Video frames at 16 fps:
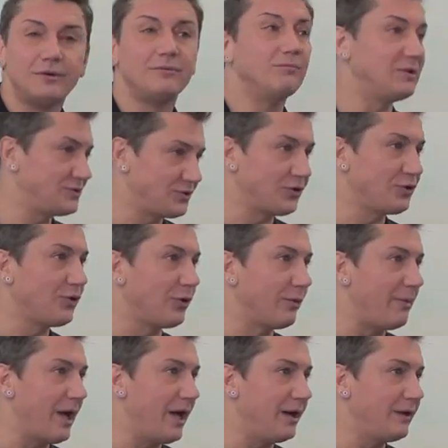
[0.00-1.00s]
Mr.
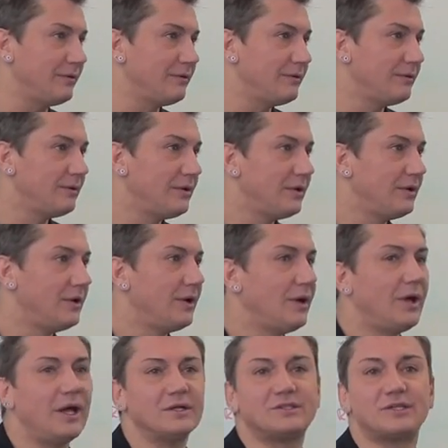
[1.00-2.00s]
Doorman.
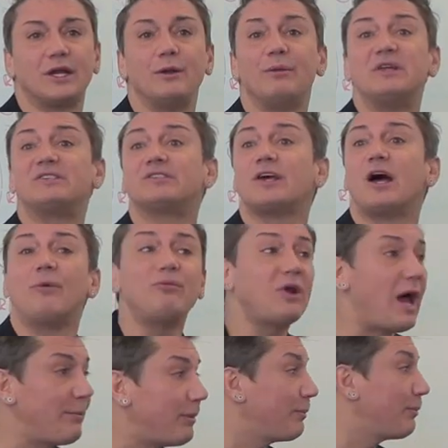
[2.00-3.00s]
It's going to be some
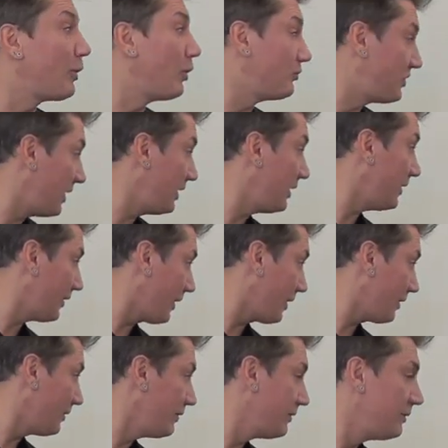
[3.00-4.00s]
type of protein in
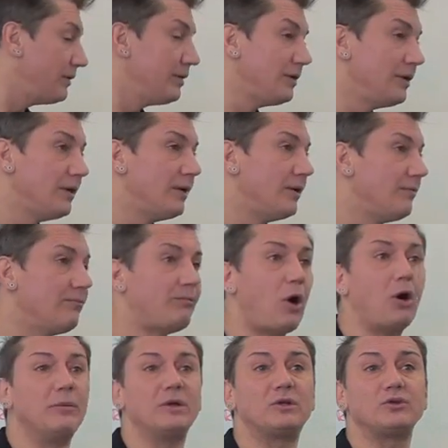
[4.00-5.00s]
there.
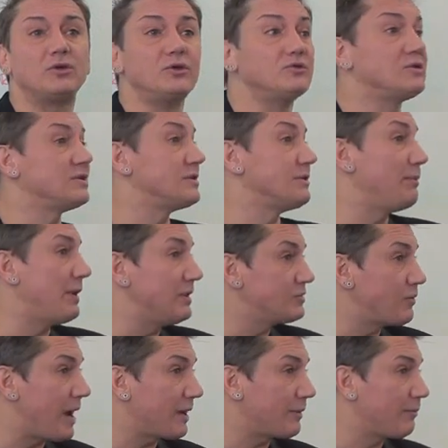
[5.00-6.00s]
Paul Mitchell uses a
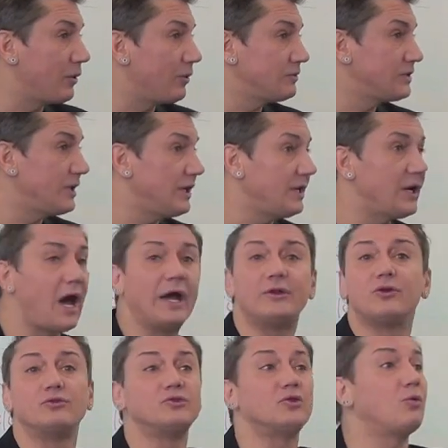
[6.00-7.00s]
beeswax protein. I
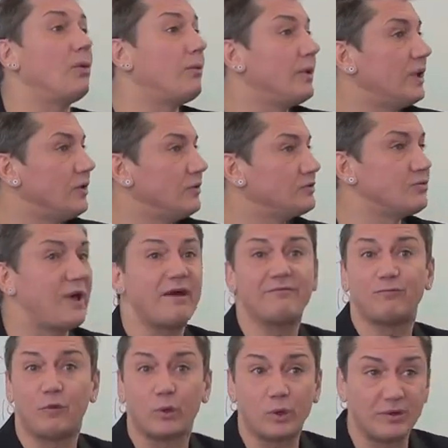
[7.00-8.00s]
told you what we use. We have
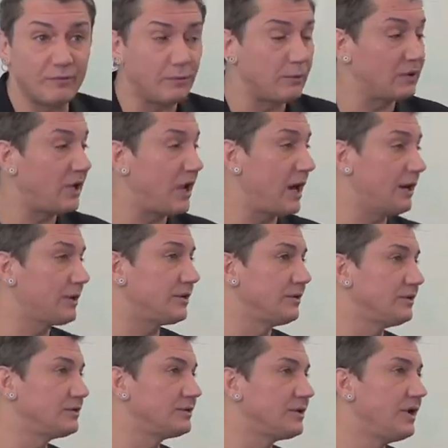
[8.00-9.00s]
4 different
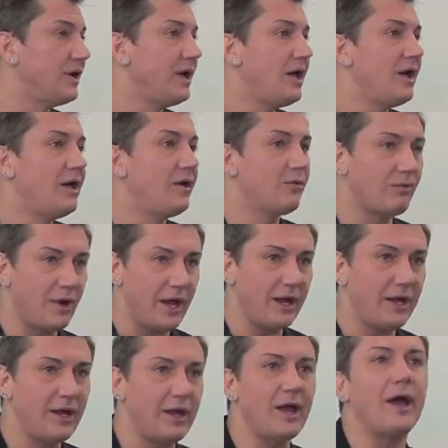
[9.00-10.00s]
botanicals.
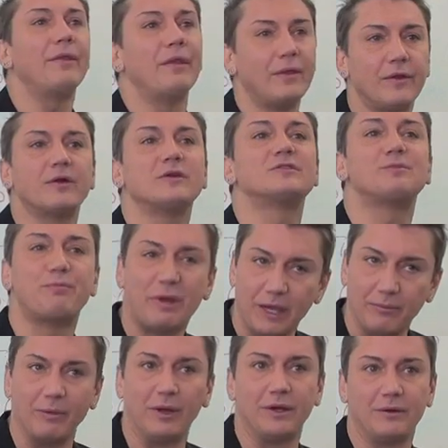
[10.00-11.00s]
Right? And then there's
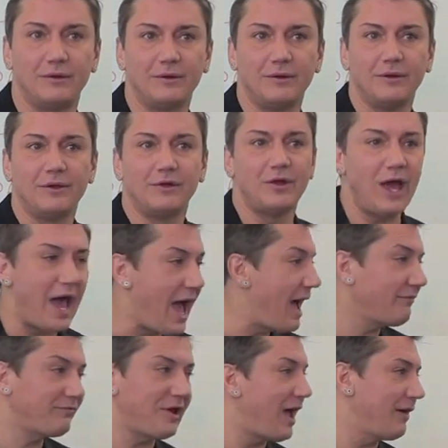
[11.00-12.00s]
pigment. You
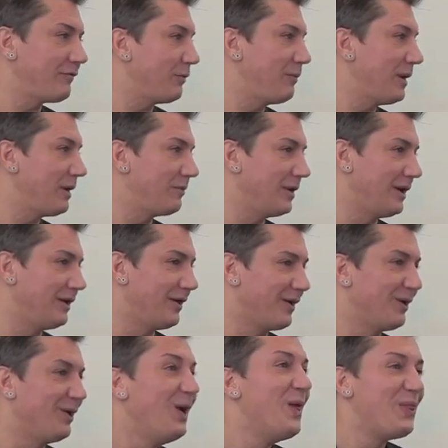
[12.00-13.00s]
have to have the pigment in
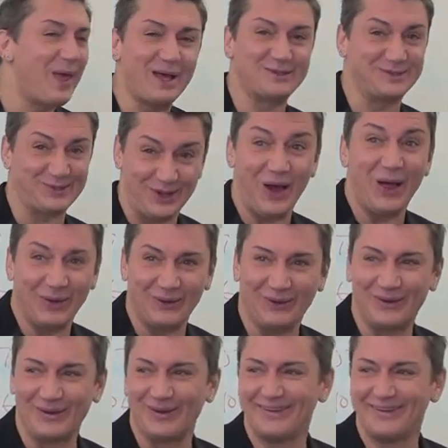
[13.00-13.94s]
there. That's the color.